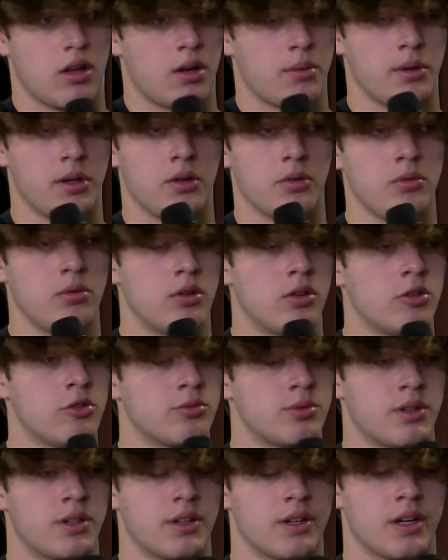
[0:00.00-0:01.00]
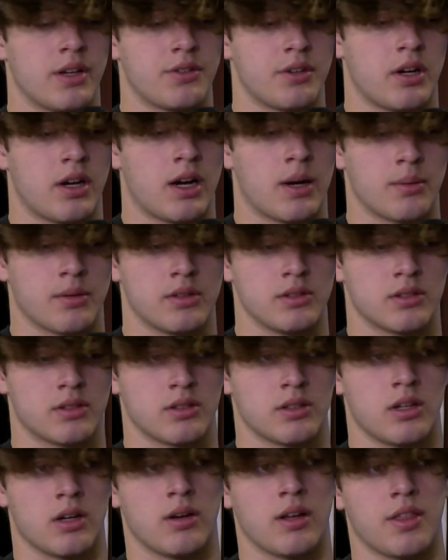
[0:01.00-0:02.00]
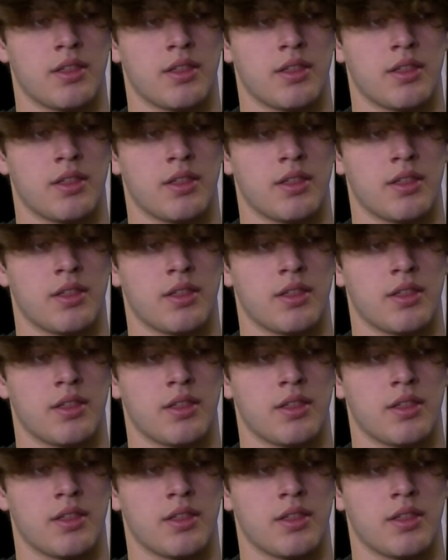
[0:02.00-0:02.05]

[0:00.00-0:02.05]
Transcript: I mean, who knows where DeAndre Hopkins can go?